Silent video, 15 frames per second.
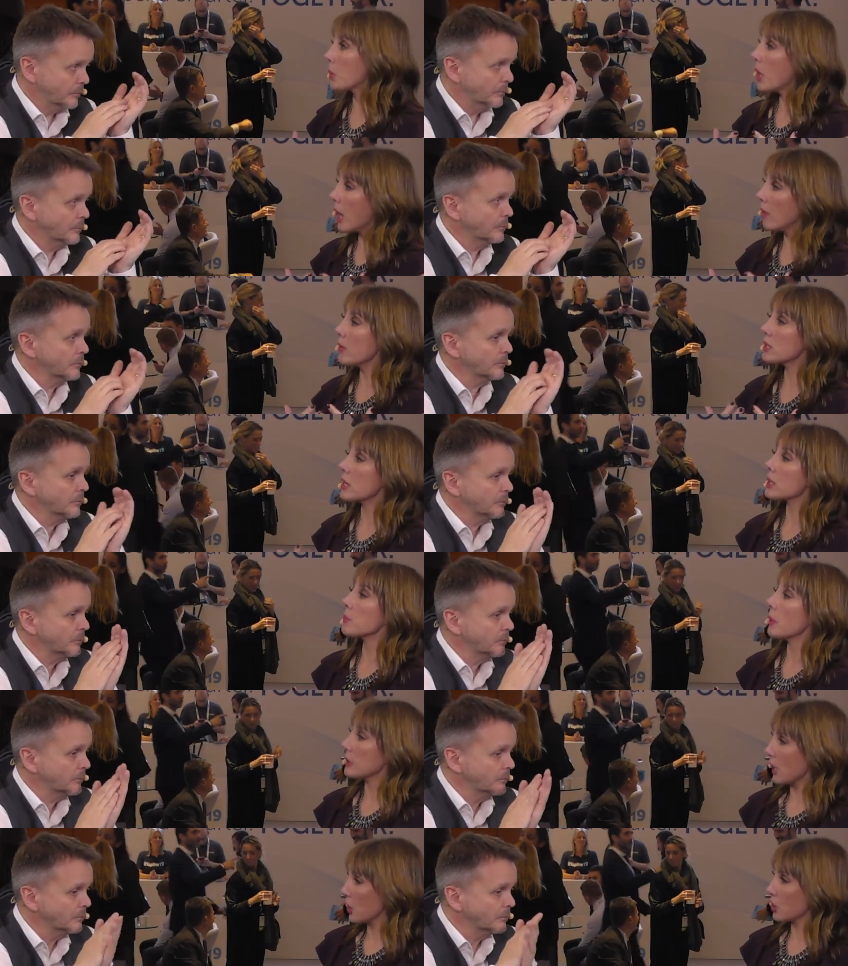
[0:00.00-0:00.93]
Speaker 1: had this
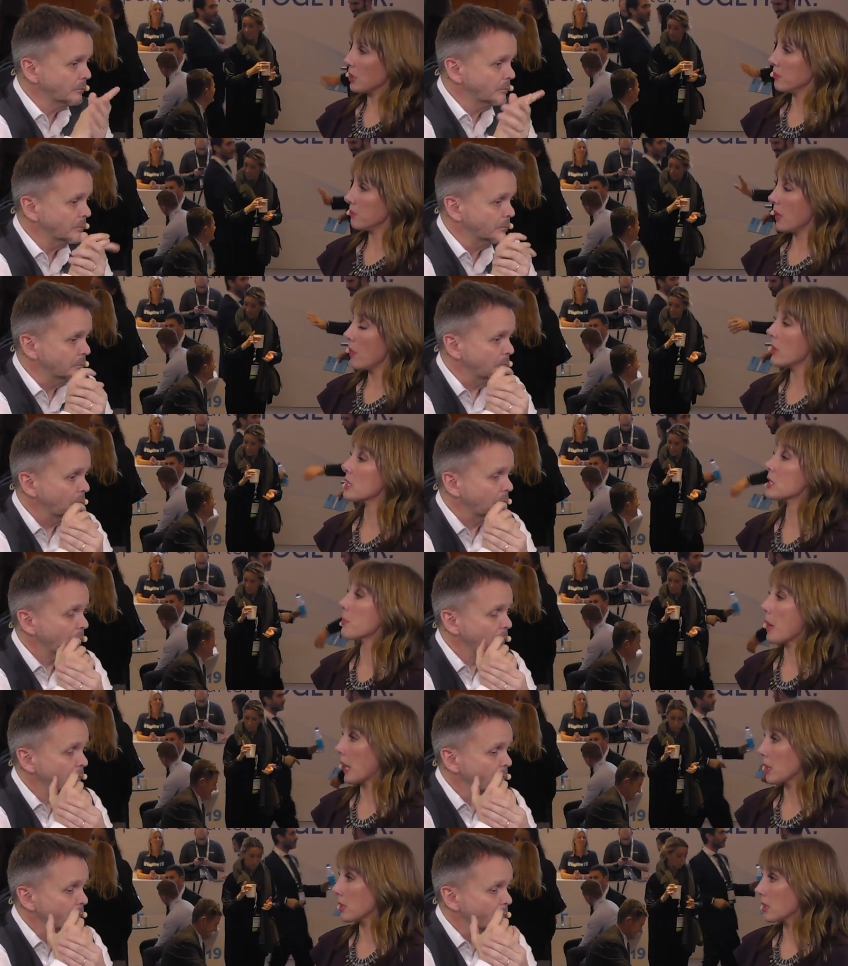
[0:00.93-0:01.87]
expectation and this
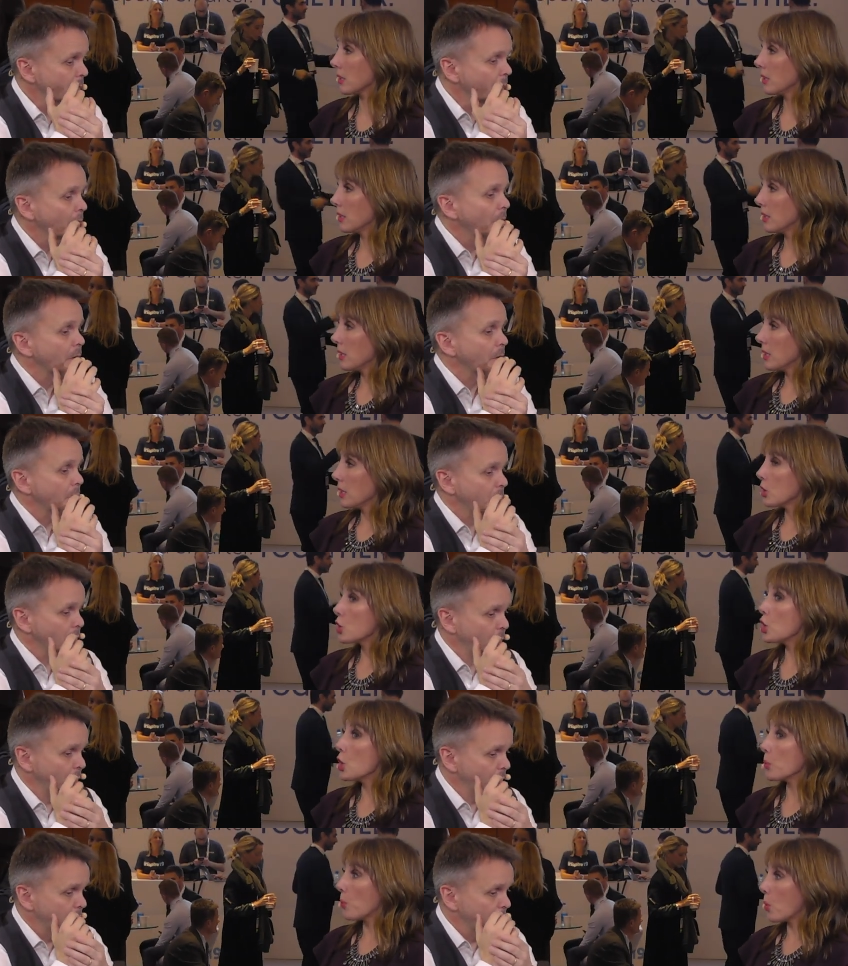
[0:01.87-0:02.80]
demand. To
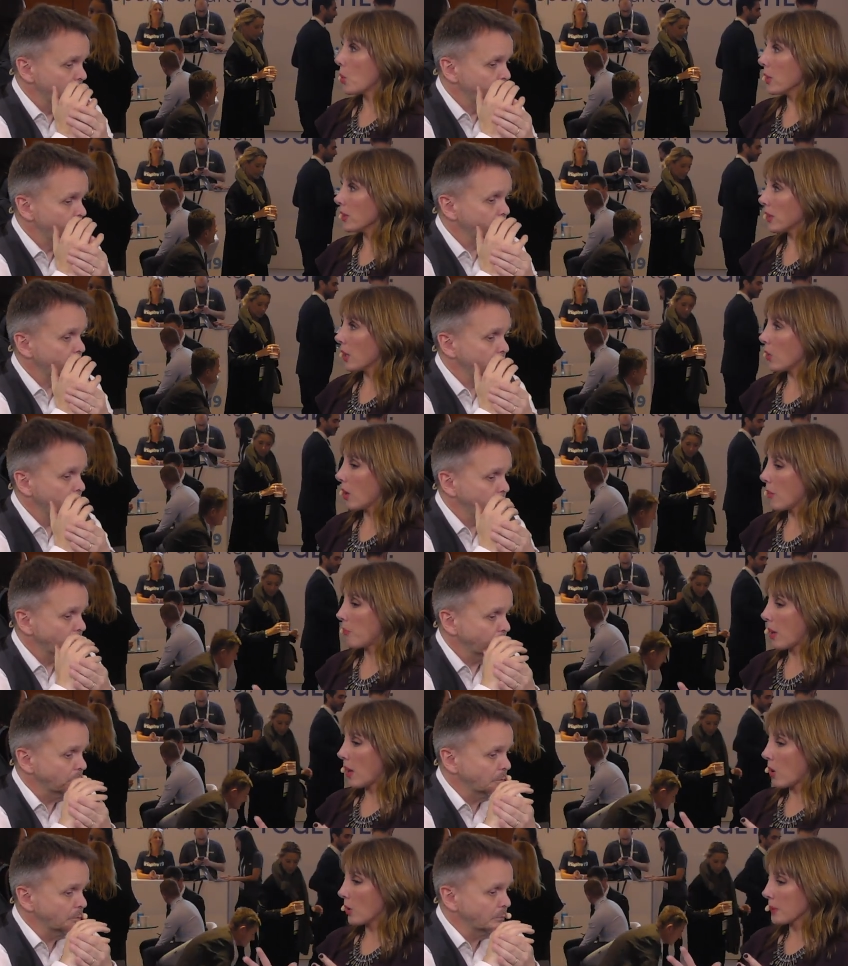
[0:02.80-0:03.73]
we your point though
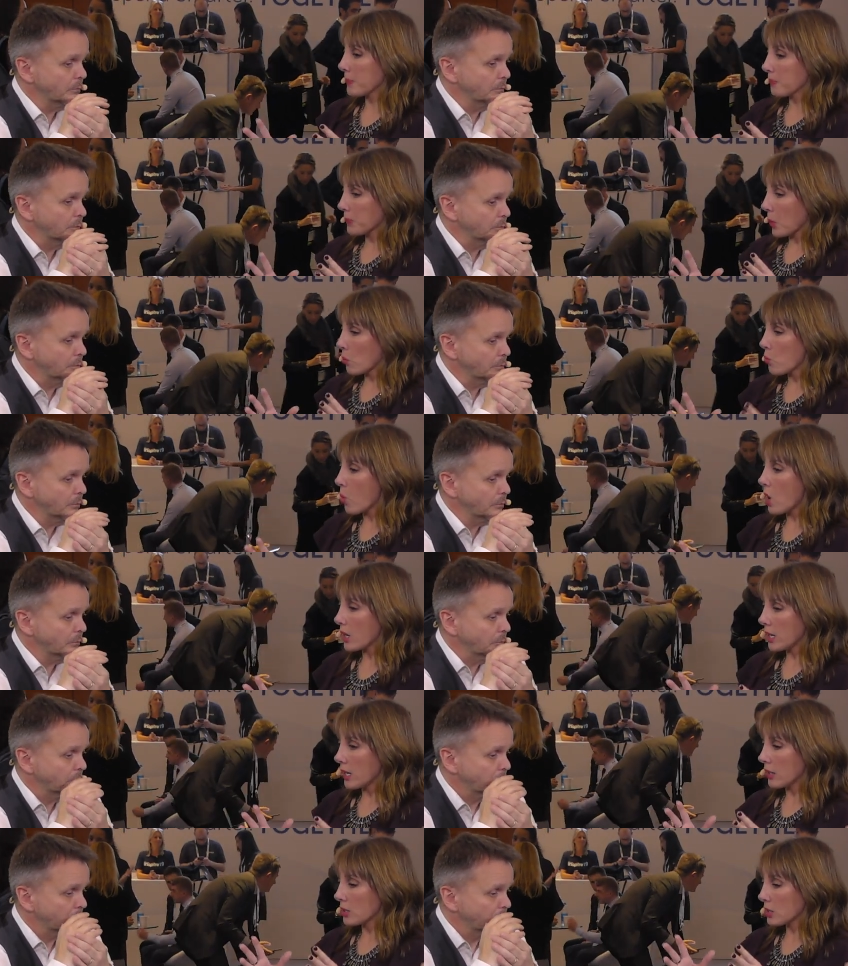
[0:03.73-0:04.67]
about
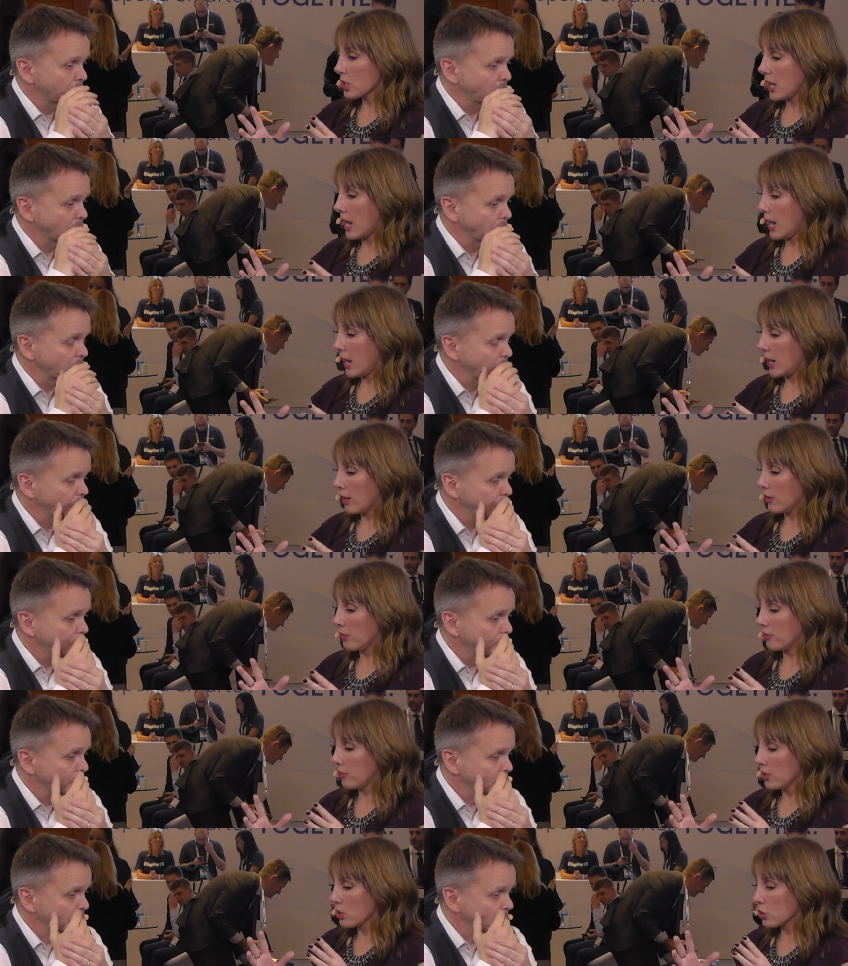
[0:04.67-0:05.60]
wanting to have
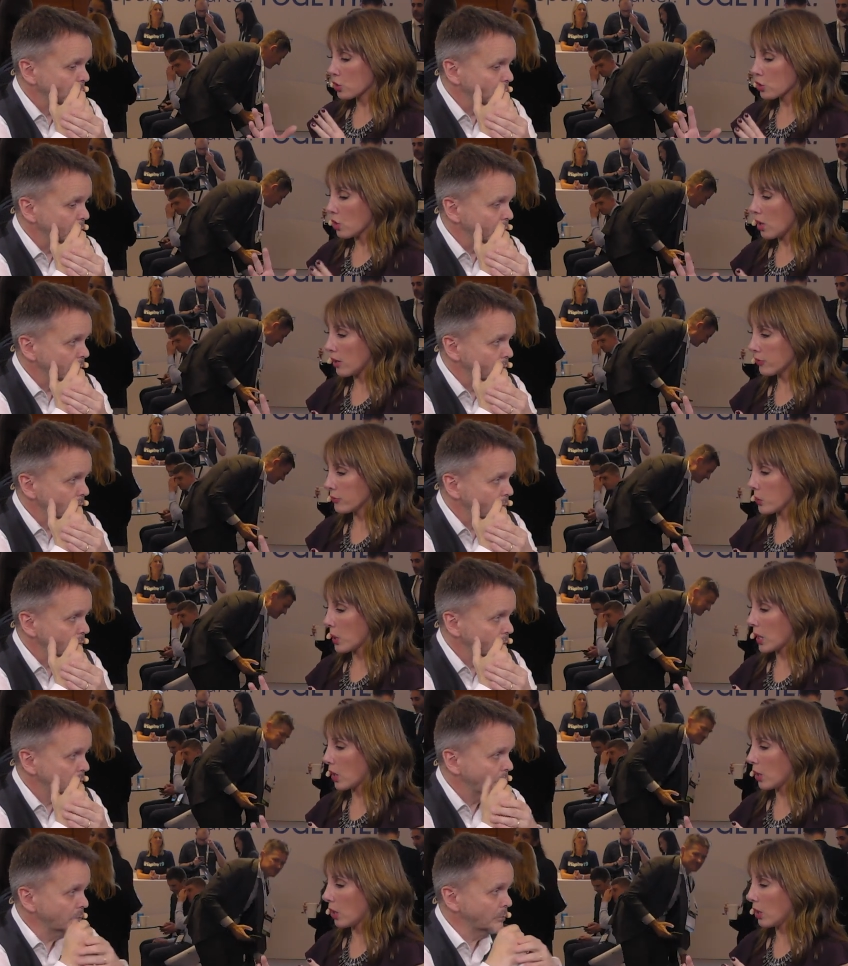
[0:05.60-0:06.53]

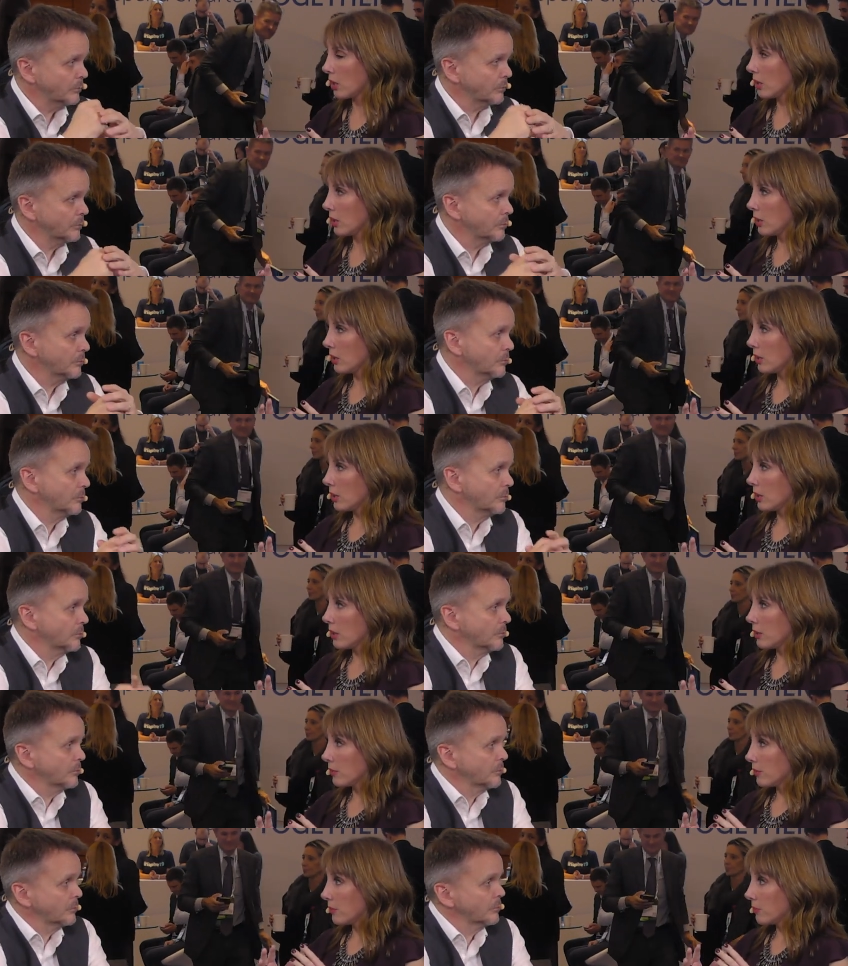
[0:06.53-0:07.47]
software
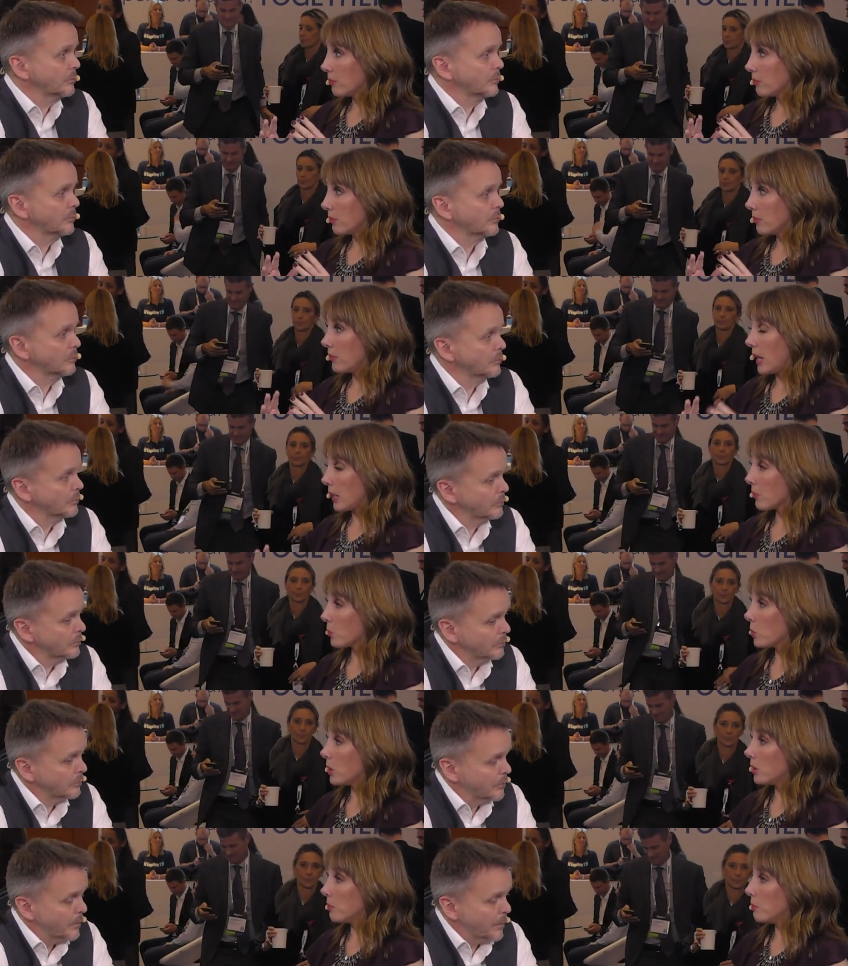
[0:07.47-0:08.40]
that
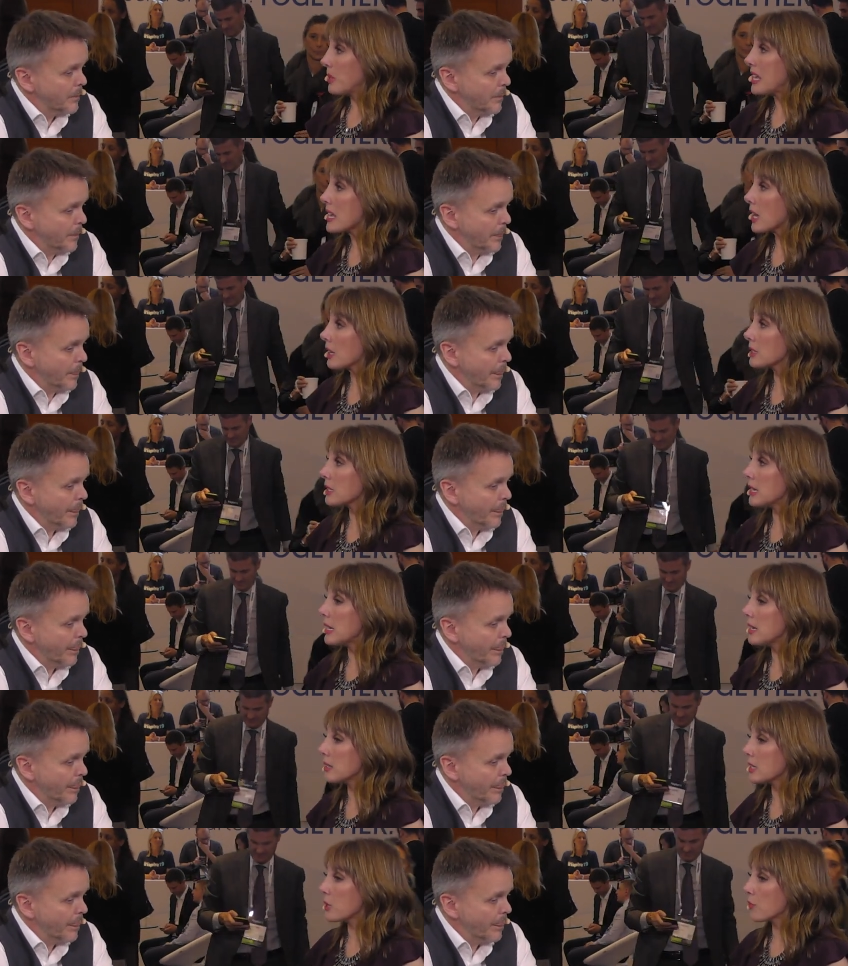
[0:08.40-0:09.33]
would be as
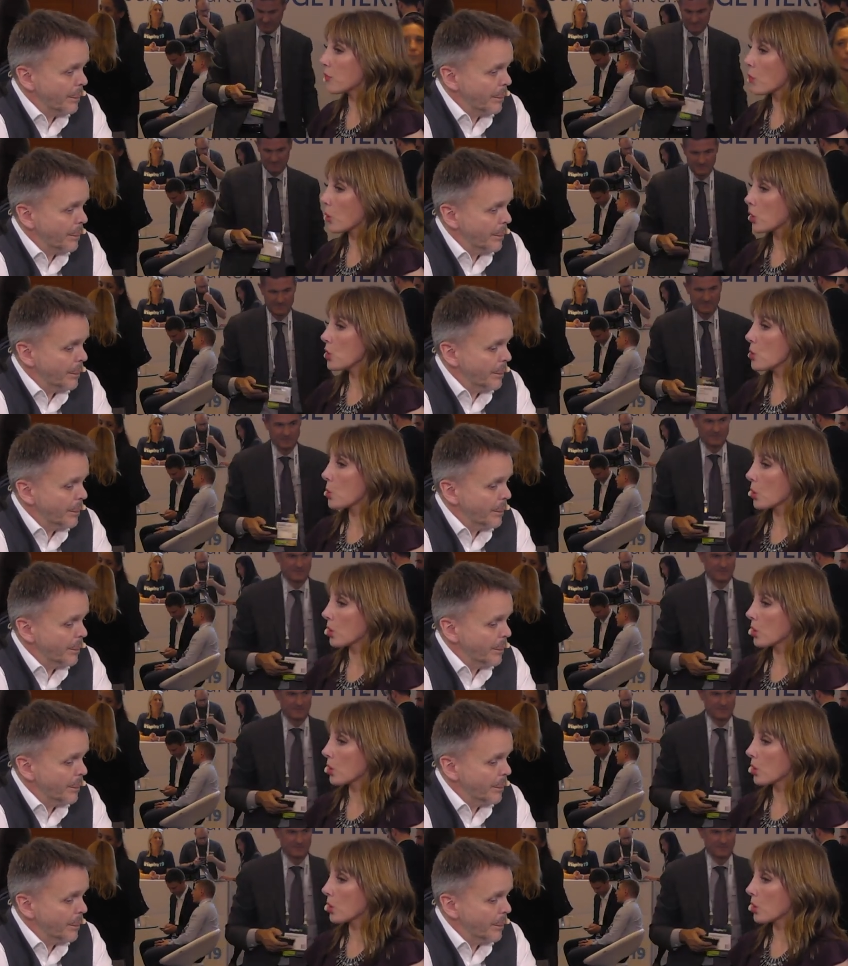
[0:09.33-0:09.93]
easy for your